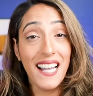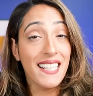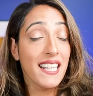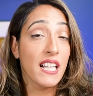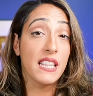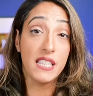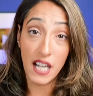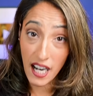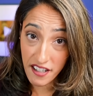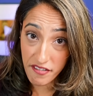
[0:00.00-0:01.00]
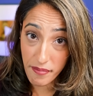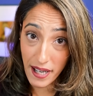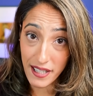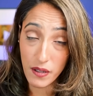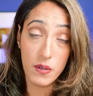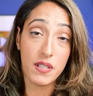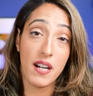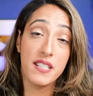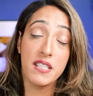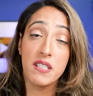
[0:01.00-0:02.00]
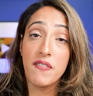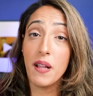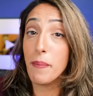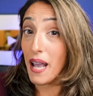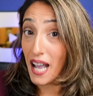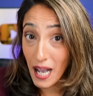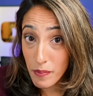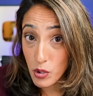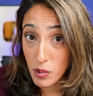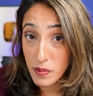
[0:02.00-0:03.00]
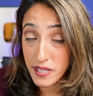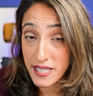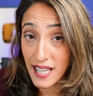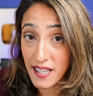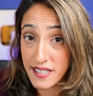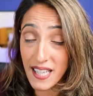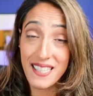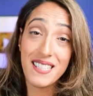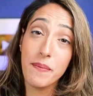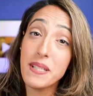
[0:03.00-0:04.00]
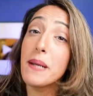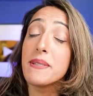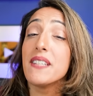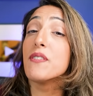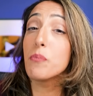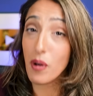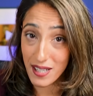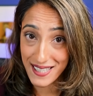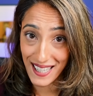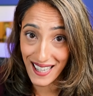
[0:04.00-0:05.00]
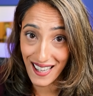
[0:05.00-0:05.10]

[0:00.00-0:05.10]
and in a lot of men goes on to develop abnormal cells and sometimes even prostate